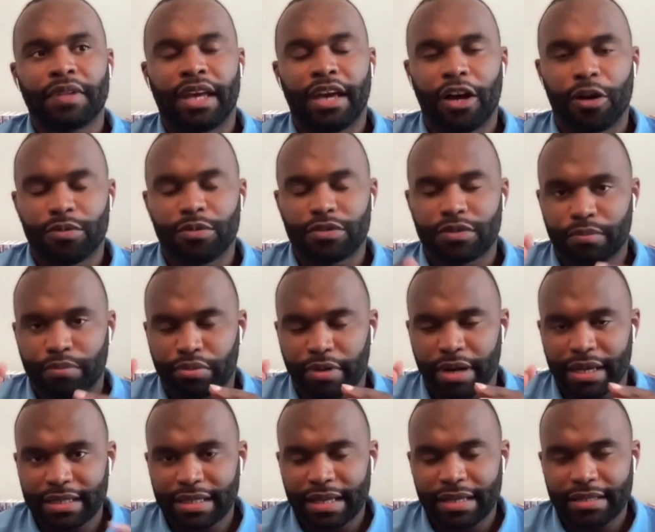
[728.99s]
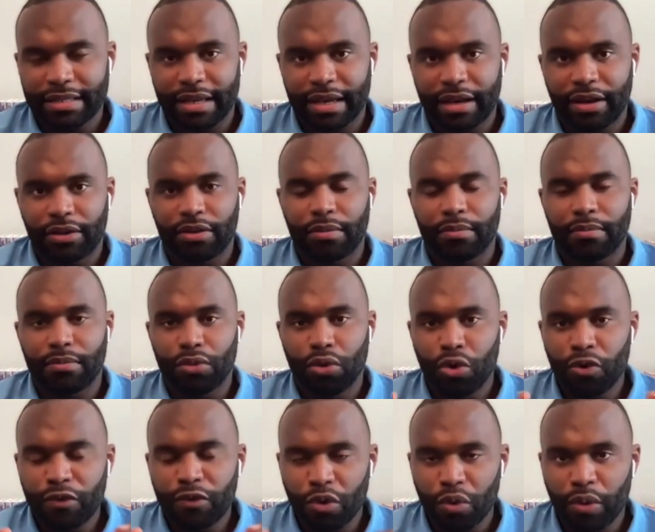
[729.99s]
helps break that down,
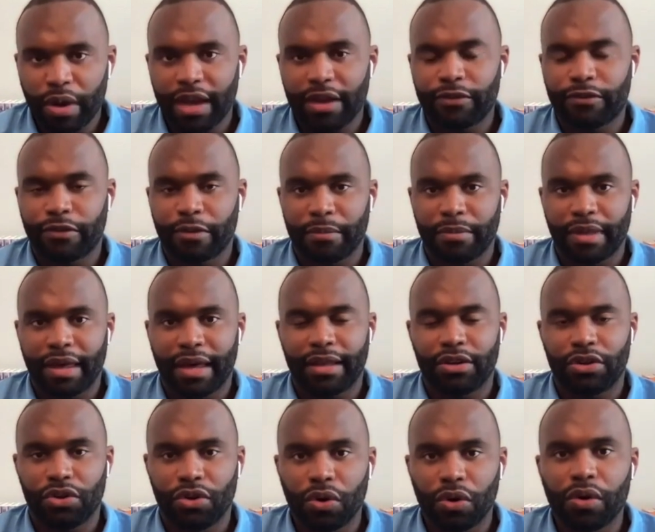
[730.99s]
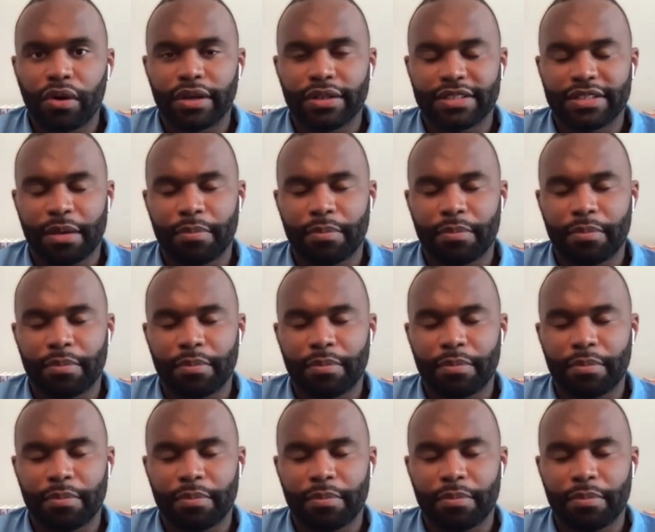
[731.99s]
move away from that noise,